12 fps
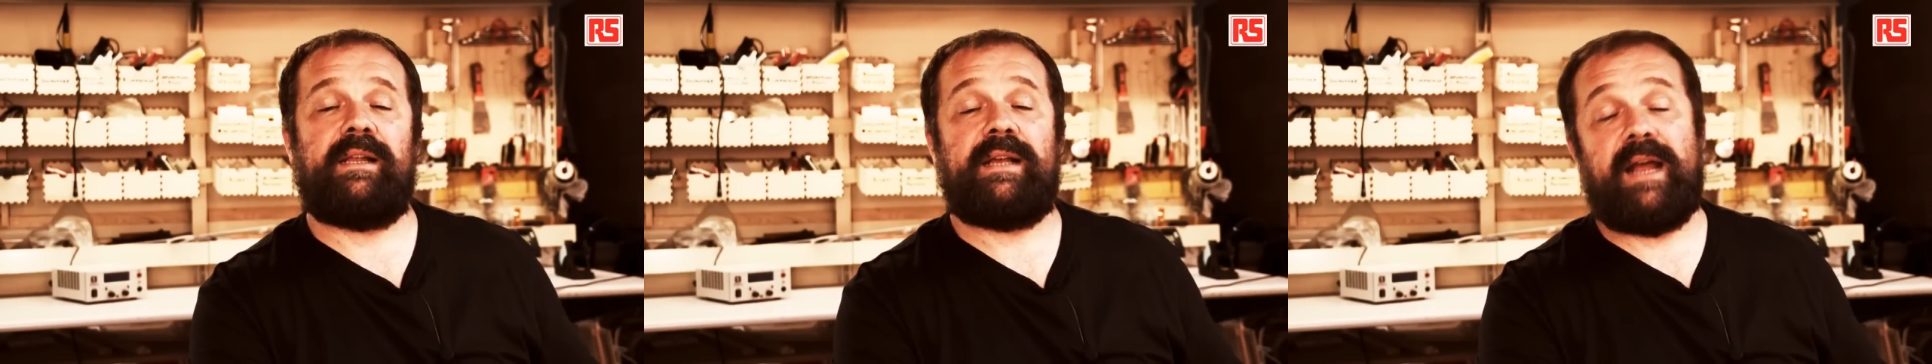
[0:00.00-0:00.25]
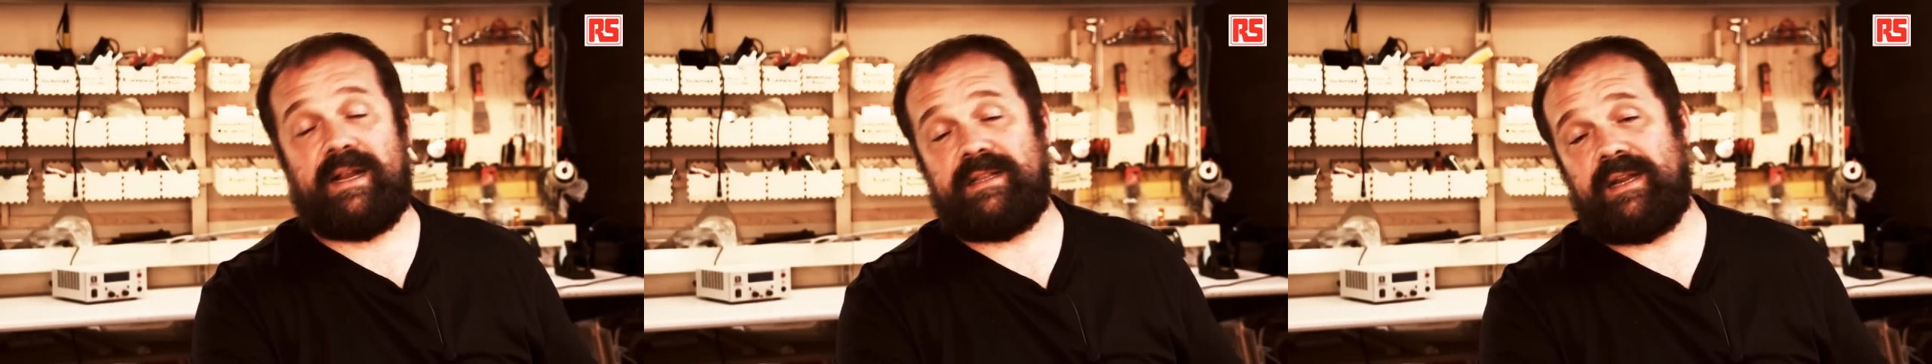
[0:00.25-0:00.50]

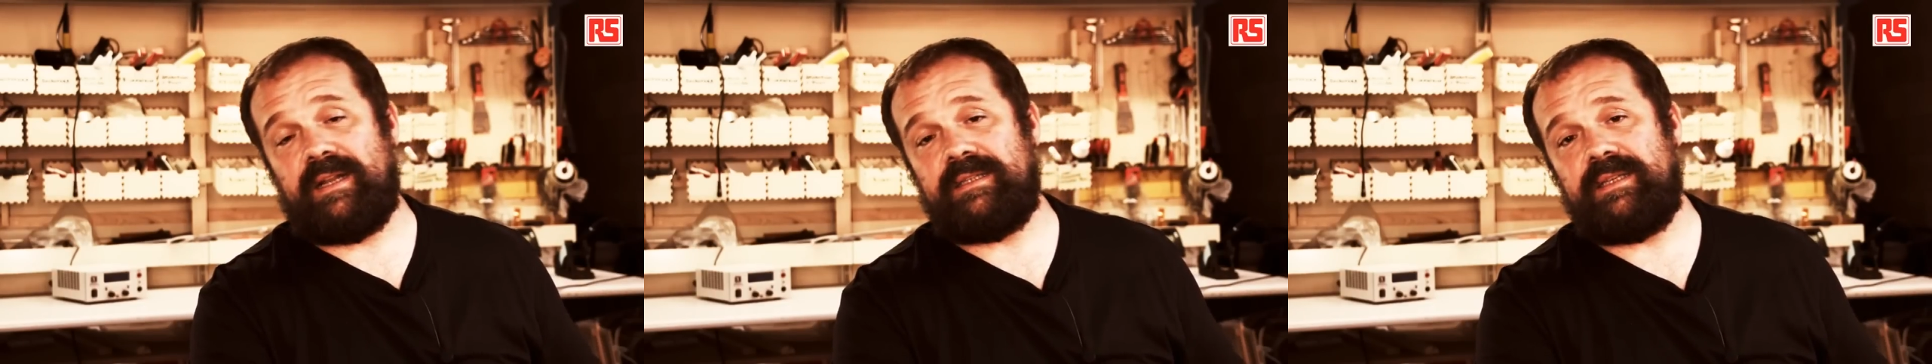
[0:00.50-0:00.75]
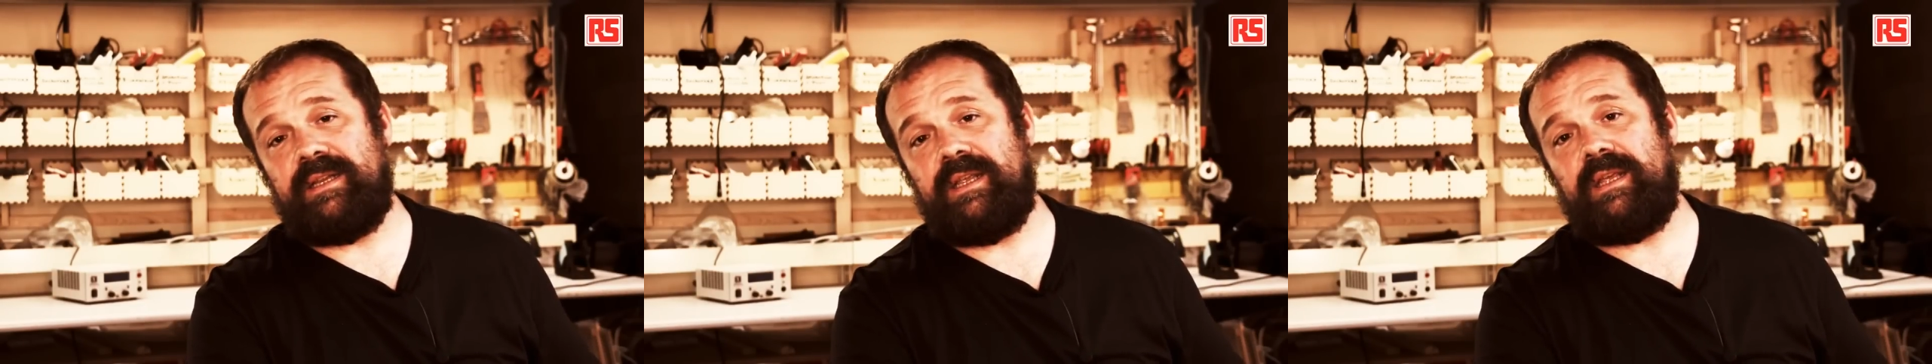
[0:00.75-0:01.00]
character
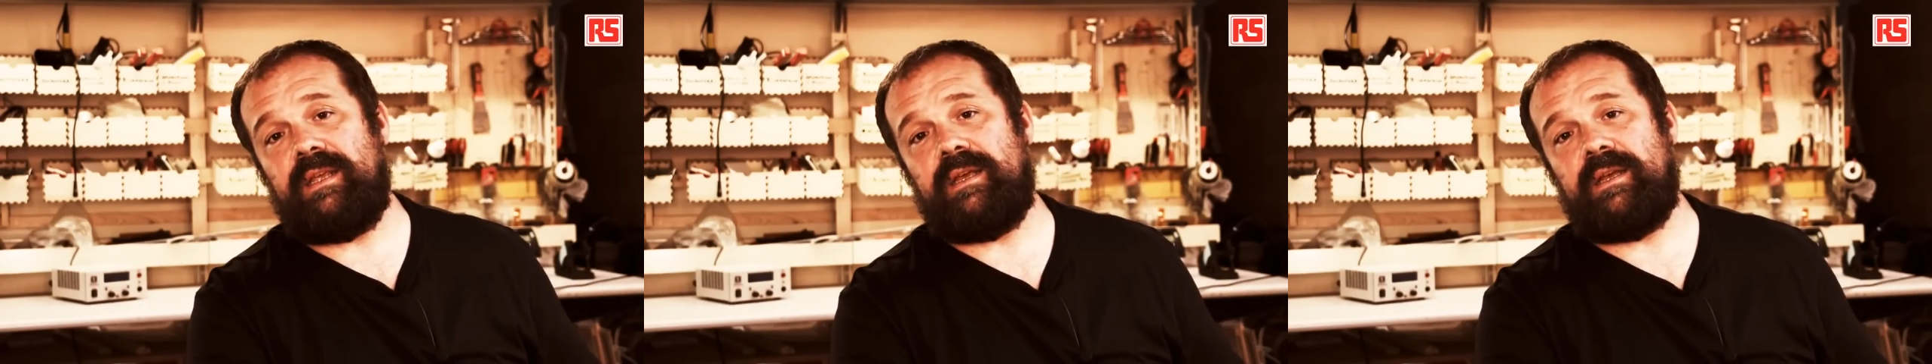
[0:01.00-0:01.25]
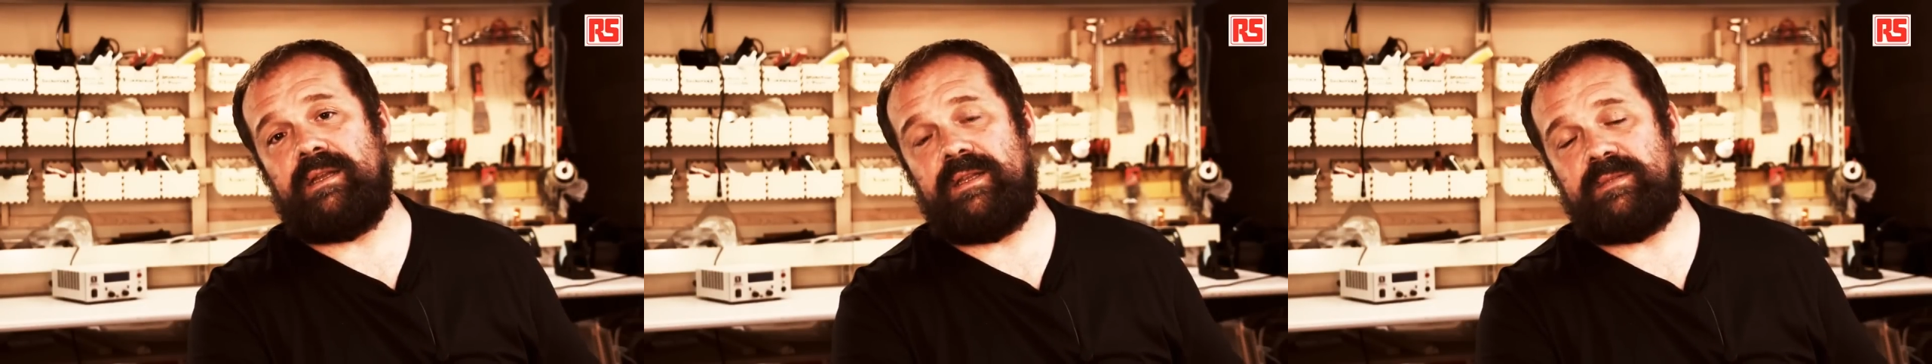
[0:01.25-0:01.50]

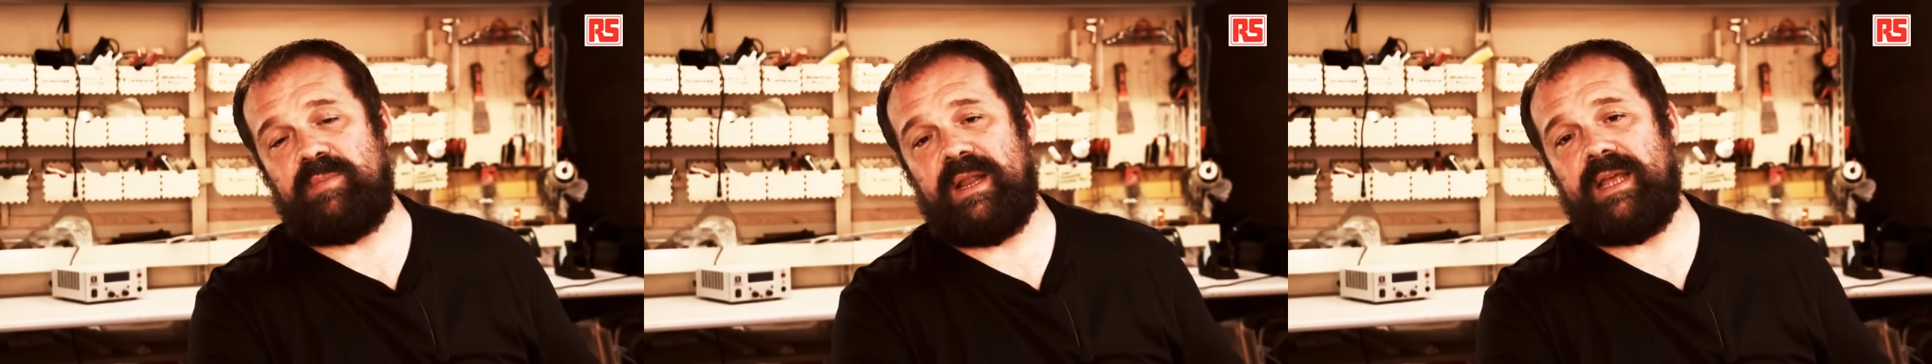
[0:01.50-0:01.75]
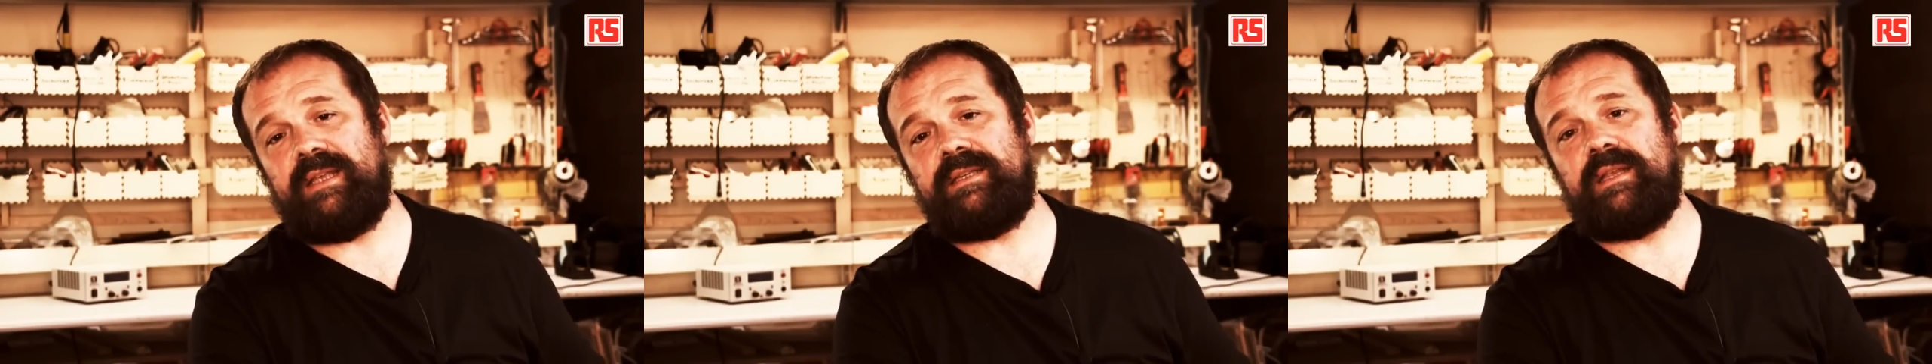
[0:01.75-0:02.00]
LCD
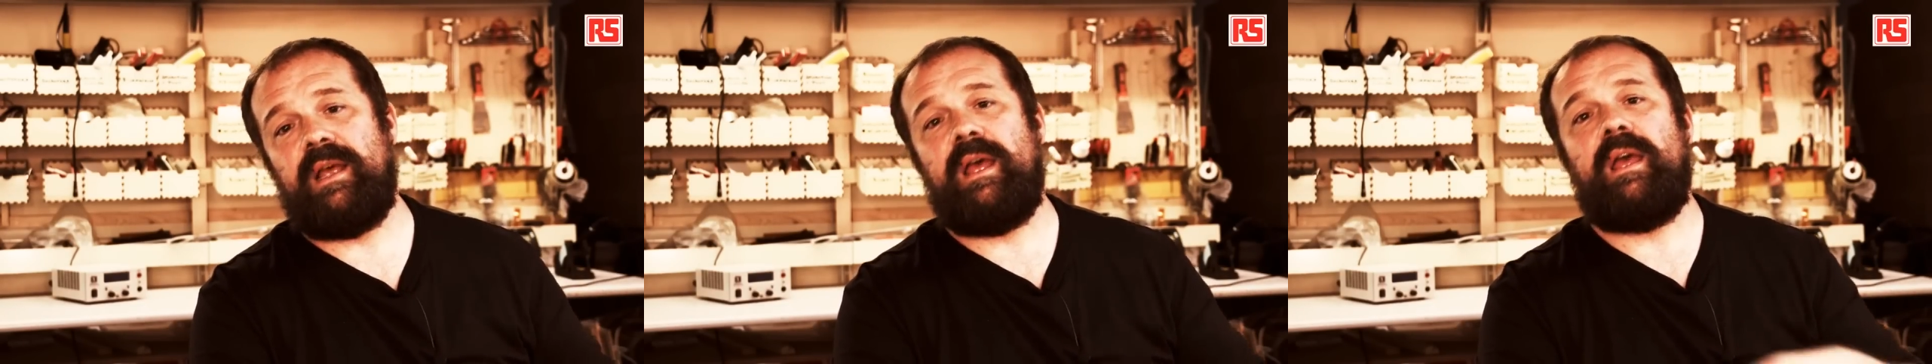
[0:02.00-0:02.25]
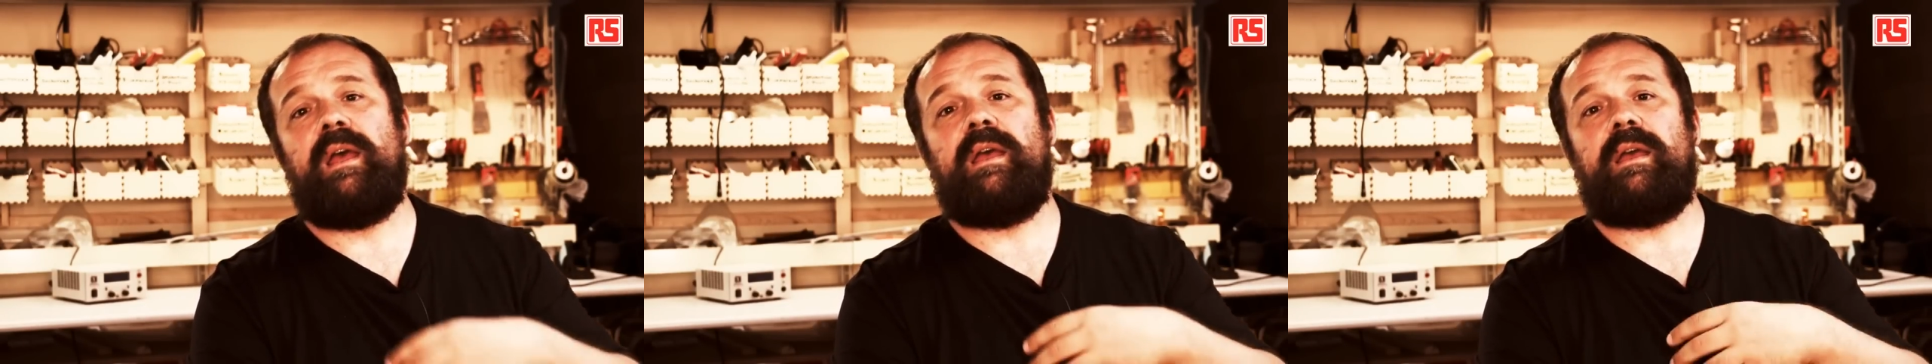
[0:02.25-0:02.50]
displays
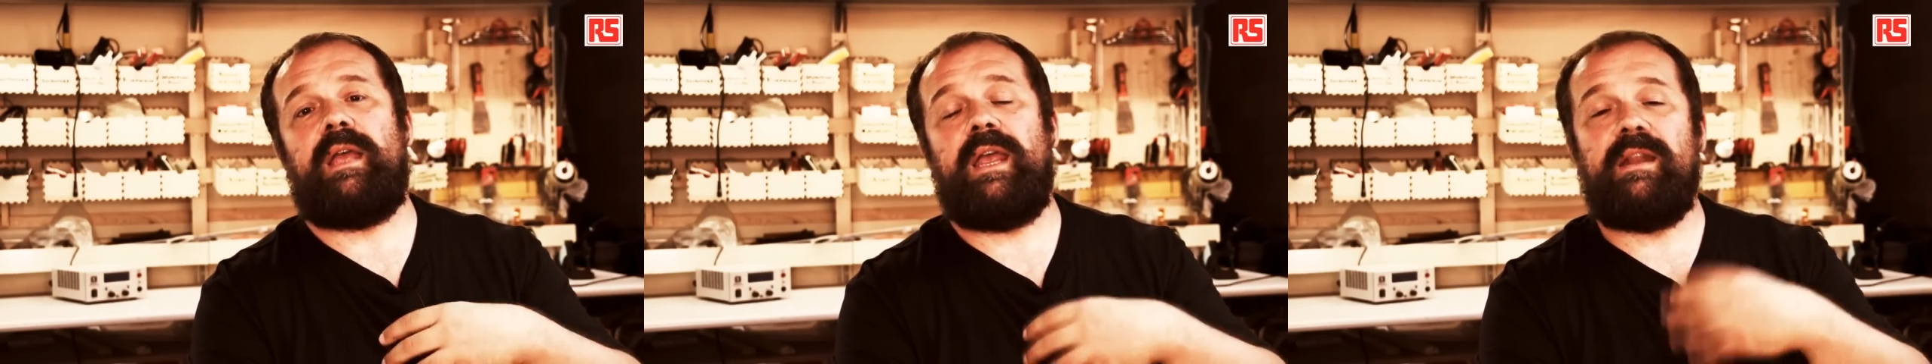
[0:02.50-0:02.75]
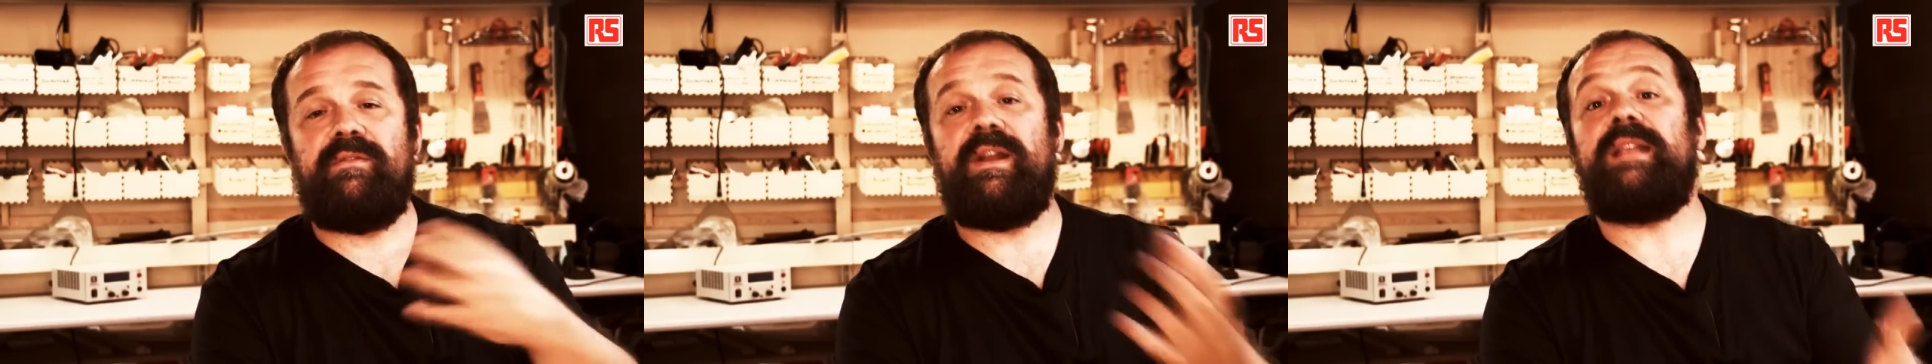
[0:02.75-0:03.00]

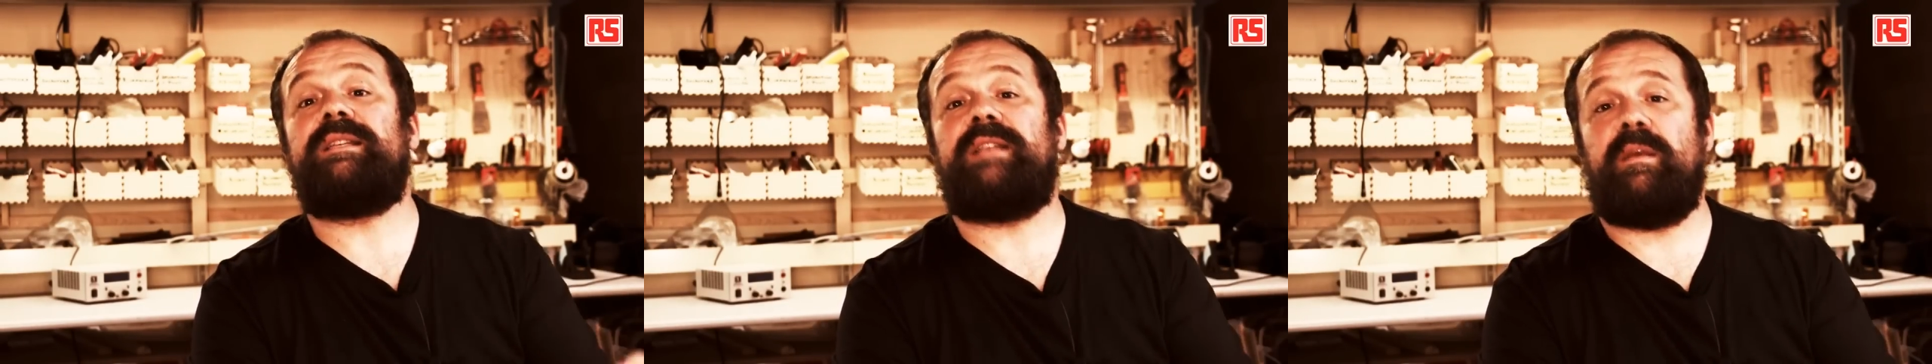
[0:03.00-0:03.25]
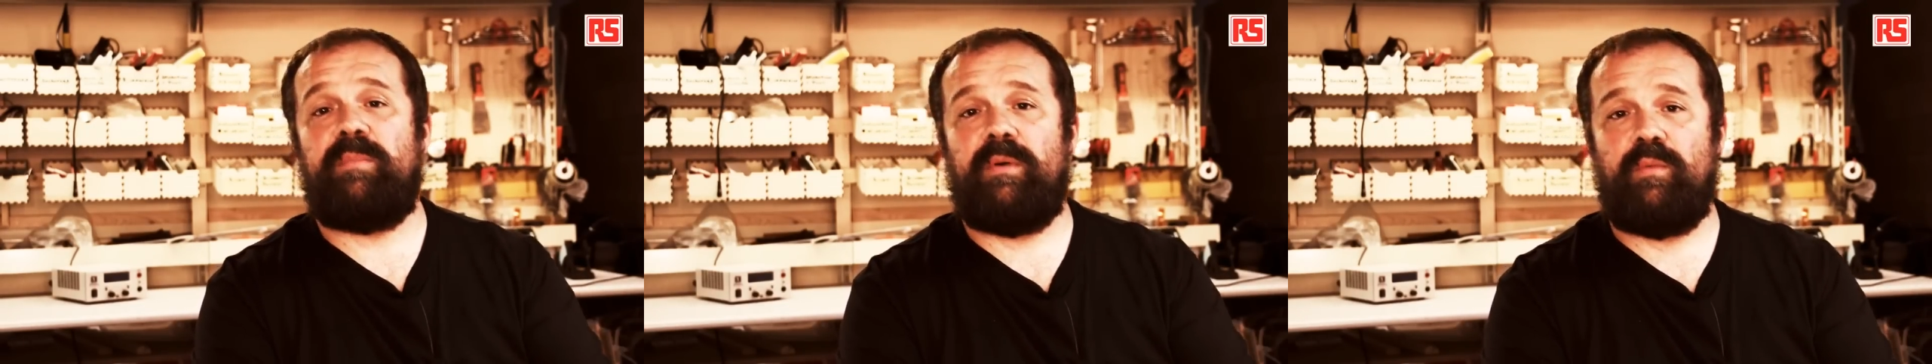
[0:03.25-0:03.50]
in a very
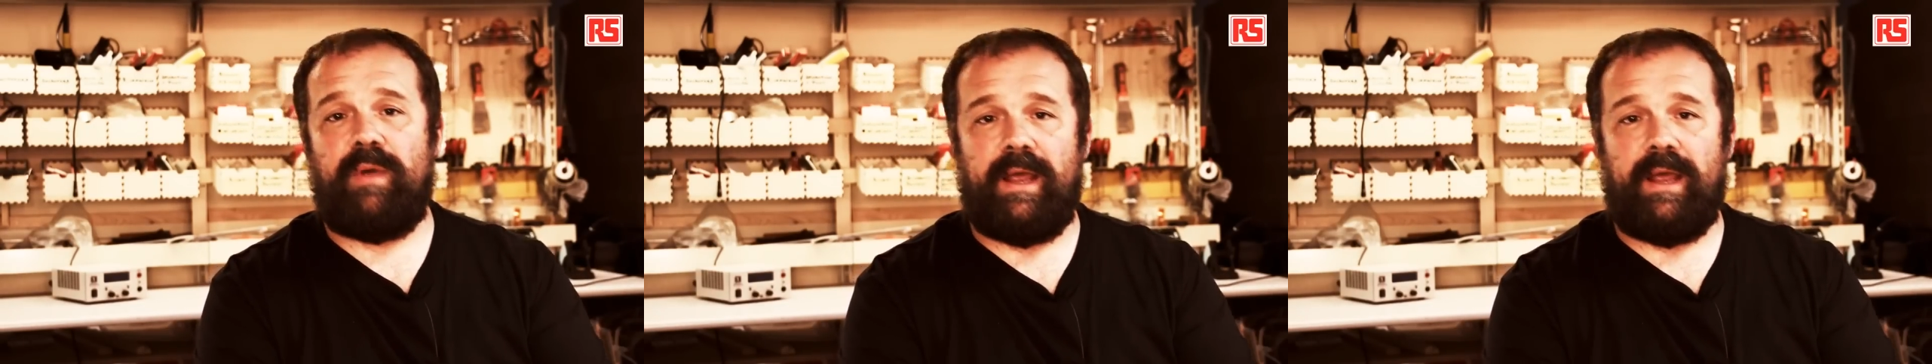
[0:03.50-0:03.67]
simple